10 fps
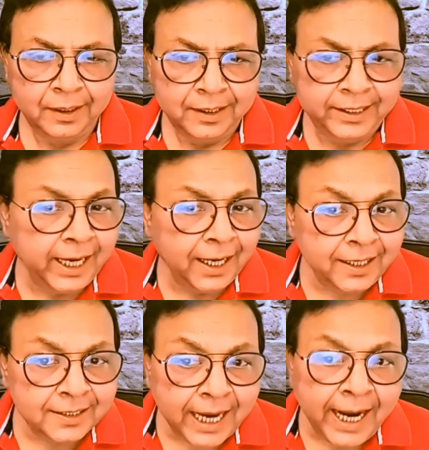They are
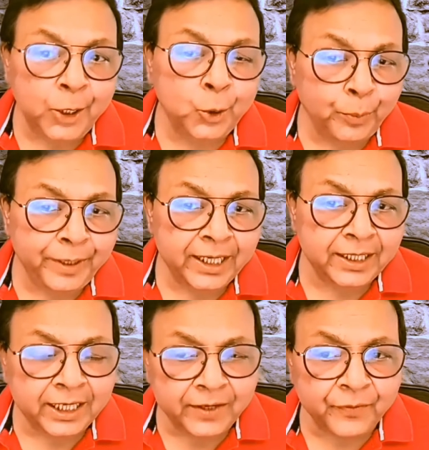designed to meet the
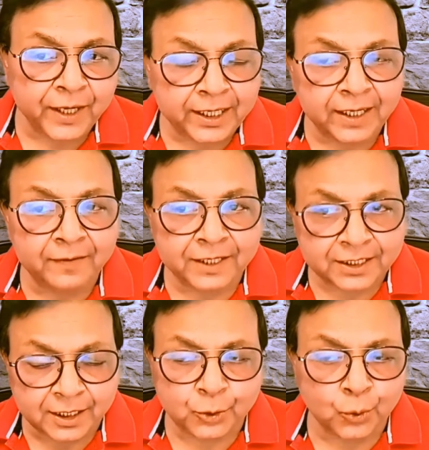different
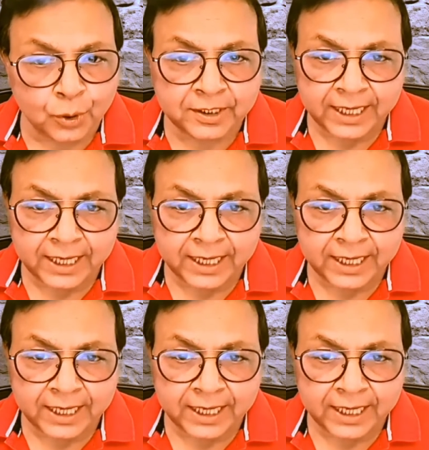investors' goals.